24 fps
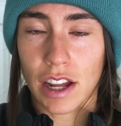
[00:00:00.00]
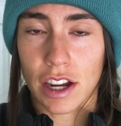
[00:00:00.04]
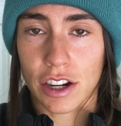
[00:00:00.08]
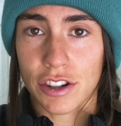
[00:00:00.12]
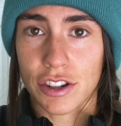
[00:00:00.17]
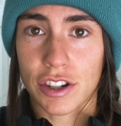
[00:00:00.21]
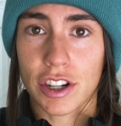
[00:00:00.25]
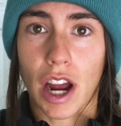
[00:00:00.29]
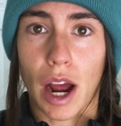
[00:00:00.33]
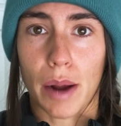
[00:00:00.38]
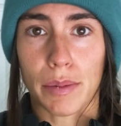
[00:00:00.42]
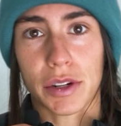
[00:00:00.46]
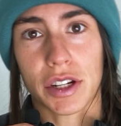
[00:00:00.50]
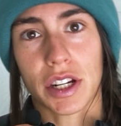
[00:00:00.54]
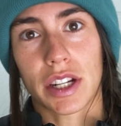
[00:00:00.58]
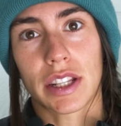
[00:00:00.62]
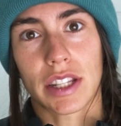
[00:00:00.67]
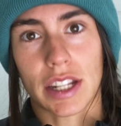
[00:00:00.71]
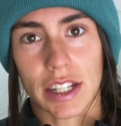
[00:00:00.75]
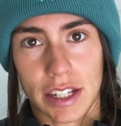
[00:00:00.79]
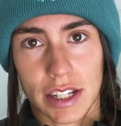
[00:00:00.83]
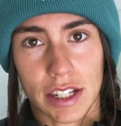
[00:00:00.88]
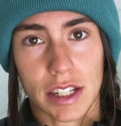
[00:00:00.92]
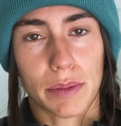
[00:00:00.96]
luxury option,
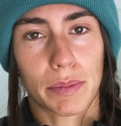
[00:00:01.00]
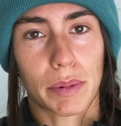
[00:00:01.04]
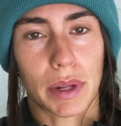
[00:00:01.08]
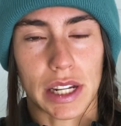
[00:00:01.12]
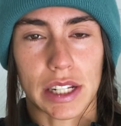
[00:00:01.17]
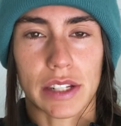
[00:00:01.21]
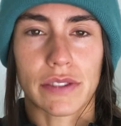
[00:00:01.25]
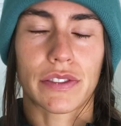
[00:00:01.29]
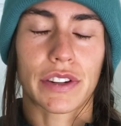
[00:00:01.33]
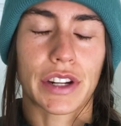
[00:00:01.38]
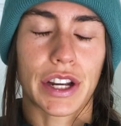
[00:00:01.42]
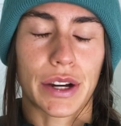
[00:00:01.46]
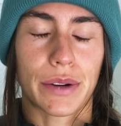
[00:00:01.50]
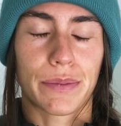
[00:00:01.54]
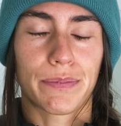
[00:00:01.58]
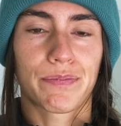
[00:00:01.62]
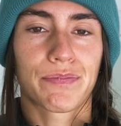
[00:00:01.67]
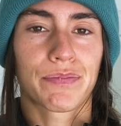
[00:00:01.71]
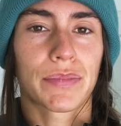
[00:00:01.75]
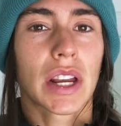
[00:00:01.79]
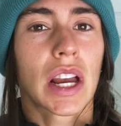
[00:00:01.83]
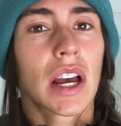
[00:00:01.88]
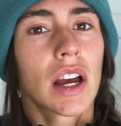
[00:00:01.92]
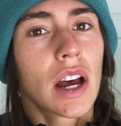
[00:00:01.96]
this is the place for you.
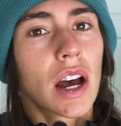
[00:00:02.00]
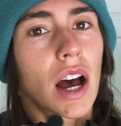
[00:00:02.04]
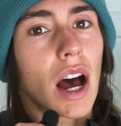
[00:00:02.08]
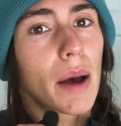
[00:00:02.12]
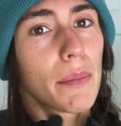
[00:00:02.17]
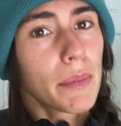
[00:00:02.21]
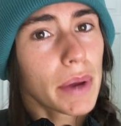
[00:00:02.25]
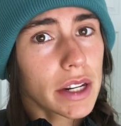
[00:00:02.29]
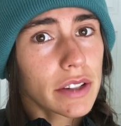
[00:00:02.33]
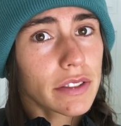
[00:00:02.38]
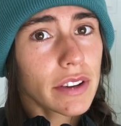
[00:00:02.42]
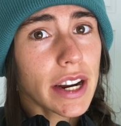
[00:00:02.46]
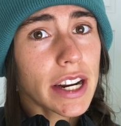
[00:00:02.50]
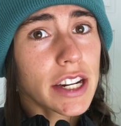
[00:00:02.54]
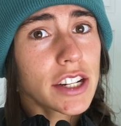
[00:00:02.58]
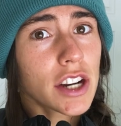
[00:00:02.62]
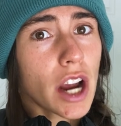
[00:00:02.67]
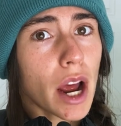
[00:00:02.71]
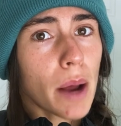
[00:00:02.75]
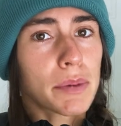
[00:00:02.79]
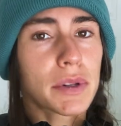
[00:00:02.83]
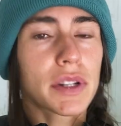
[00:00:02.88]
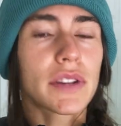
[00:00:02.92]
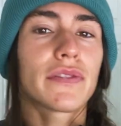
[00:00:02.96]
A mid-range
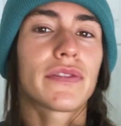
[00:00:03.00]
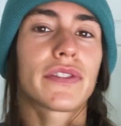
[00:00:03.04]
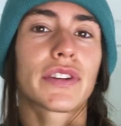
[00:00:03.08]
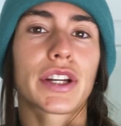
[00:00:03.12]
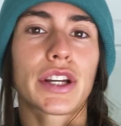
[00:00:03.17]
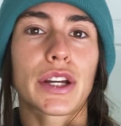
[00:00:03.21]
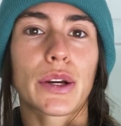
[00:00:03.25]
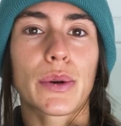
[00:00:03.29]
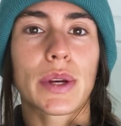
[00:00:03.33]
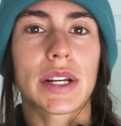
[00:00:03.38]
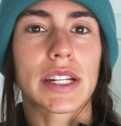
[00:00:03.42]
option for you